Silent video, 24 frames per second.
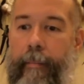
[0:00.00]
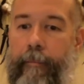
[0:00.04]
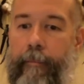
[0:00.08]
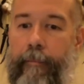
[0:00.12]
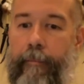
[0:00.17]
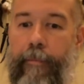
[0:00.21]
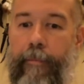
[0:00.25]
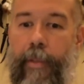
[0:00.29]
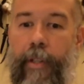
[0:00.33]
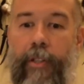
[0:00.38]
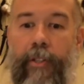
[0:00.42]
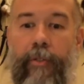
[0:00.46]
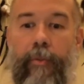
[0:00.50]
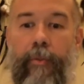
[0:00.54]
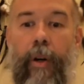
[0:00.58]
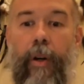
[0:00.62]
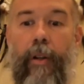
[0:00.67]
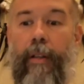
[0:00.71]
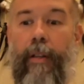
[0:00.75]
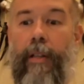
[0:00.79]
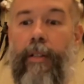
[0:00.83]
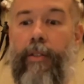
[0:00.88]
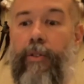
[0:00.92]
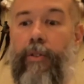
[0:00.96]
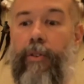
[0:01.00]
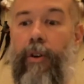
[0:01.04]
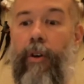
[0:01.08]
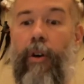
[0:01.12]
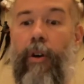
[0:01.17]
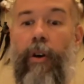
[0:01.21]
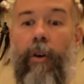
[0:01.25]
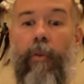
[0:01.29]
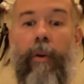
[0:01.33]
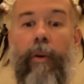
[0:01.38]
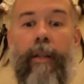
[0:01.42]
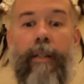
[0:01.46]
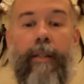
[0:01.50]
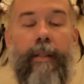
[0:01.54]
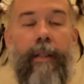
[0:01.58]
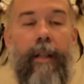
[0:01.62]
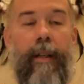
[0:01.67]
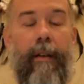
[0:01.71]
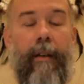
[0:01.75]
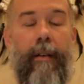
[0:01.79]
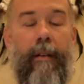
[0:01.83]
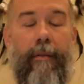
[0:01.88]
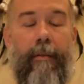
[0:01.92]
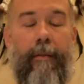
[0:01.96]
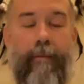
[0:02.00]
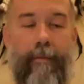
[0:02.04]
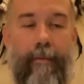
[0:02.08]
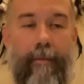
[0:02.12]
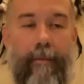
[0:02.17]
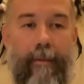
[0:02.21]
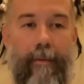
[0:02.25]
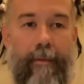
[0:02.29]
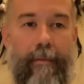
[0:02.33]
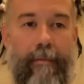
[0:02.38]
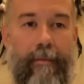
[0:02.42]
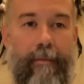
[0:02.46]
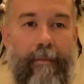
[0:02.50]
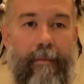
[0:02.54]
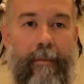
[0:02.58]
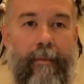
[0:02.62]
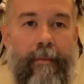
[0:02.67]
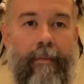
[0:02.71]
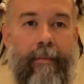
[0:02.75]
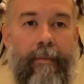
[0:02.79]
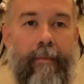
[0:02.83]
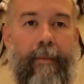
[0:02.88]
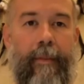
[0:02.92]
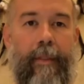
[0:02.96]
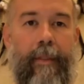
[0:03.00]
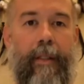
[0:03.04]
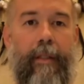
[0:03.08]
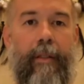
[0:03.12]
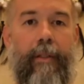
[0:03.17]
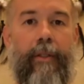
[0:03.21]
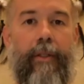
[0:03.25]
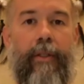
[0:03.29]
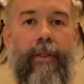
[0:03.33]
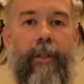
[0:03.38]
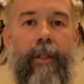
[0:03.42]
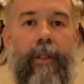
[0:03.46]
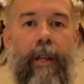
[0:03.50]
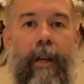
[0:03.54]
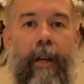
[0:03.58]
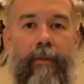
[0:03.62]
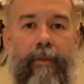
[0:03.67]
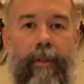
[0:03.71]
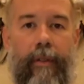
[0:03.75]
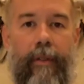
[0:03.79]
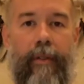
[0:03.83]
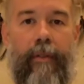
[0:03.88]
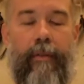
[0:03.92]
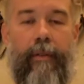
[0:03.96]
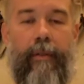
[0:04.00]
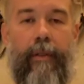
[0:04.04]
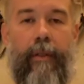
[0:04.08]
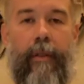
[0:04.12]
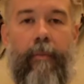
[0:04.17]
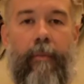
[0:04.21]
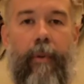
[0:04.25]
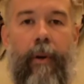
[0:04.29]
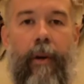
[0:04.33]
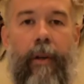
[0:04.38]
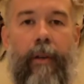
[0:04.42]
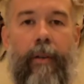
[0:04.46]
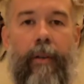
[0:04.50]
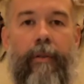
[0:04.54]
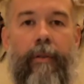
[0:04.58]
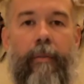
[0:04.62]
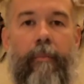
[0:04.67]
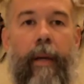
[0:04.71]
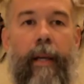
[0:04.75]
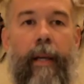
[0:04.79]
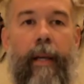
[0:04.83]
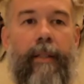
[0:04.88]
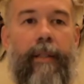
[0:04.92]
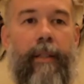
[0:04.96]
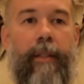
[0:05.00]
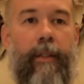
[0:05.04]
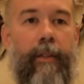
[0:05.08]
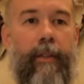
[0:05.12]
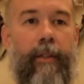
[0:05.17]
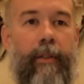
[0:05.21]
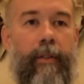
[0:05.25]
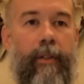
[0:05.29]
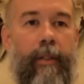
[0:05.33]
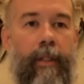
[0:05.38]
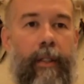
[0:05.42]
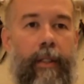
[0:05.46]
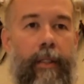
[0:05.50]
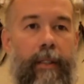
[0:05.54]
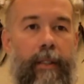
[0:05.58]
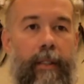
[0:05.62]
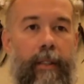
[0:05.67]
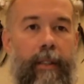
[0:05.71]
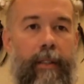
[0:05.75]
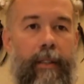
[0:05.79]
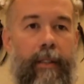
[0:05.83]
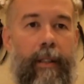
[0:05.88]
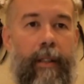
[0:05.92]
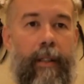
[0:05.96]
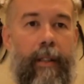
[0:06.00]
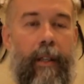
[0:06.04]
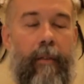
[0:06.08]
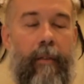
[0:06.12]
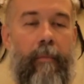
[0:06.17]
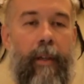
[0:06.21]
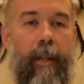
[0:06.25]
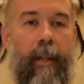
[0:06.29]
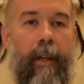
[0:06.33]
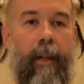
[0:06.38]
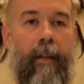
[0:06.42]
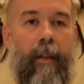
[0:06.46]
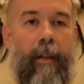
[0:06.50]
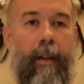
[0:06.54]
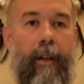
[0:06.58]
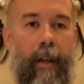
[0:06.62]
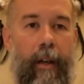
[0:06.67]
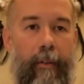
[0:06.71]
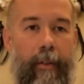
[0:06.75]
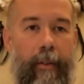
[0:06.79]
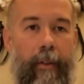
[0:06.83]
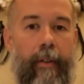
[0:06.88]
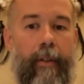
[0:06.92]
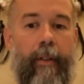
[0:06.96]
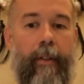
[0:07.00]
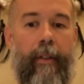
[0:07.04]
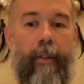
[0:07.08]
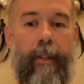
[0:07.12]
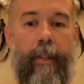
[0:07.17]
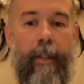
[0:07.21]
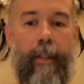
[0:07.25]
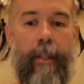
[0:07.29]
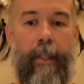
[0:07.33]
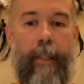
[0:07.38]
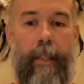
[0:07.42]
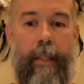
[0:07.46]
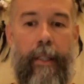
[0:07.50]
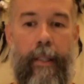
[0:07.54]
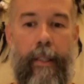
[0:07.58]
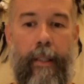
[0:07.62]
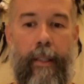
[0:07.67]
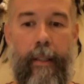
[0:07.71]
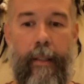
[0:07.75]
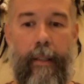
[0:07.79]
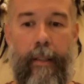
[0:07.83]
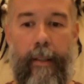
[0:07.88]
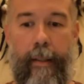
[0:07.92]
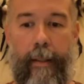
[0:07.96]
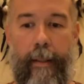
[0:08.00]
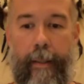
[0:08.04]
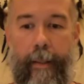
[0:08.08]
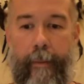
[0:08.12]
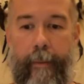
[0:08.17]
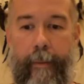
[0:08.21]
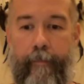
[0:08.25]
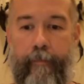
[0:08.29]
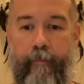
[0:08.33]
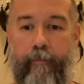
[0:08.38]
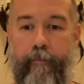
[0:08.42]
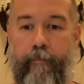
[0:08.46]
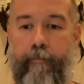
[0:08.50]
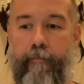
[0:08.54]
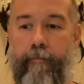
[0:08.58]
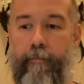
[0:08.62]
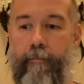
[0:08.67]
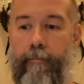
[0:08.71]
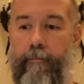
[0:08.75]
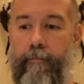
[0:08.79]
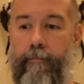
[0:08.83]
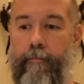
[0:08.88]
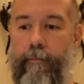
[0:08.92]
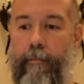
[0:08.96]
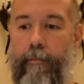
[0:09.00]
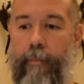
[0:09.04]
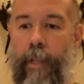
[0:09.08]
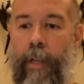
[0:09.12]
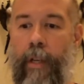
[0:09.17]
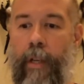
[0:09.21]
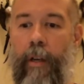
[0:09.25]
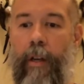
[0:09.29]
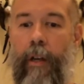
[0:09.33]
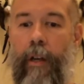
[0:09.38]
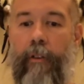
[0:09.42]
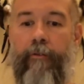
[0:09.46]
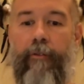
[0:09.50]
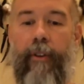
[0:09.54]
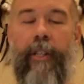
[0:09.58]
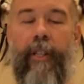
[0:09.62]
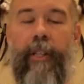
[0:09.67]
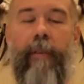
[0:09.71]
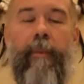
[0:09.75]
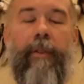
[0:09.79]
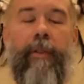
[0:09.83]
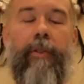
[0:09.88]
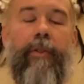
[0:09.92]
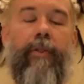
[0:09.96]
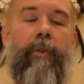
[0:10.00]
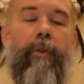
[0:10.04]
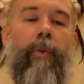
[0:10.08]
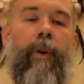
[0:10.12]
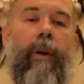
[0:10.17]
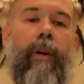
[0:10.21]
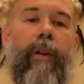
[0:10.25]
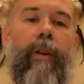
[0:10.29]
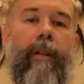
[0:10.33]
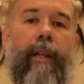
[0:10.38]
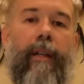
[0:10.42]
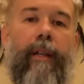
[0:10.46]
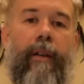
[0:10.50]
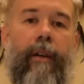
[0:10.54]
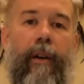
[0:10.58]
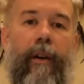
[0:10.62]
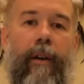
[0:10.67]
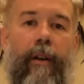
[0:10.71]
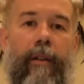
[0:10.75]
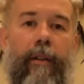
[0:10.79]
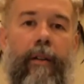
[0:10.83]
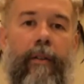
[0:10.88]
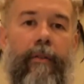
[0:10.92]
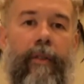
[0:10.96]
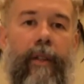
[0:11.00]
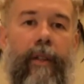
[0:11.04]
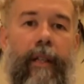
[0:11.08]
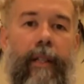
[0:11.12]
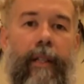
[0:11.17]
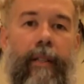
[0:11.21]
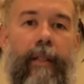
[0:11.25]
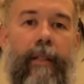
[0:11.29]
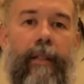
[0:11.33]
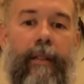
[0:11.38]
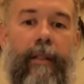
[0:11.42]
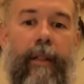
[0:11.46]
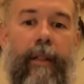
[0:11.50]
These qualities are always there. They're just covered. They're a part of a basic goodness that can be uncovered. A fundamental quality to all of these